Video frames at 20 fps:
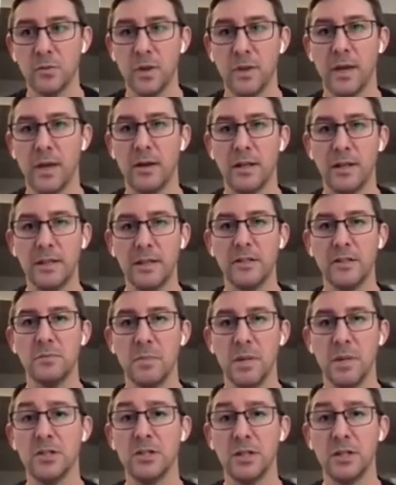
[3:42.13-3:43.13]
without at least
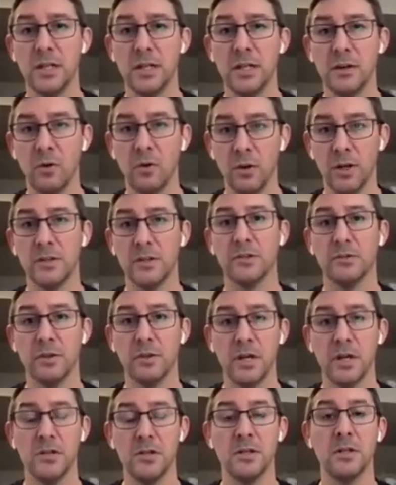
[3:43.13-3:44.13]
mentioning
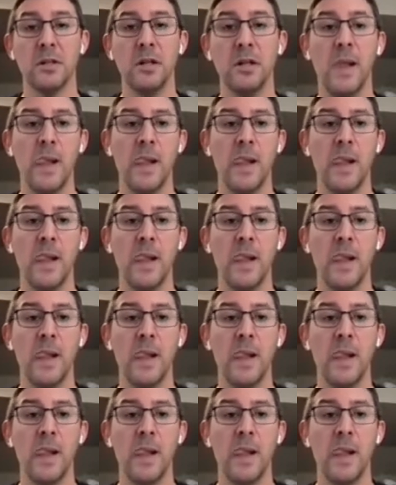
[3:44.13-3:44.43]
orchestration,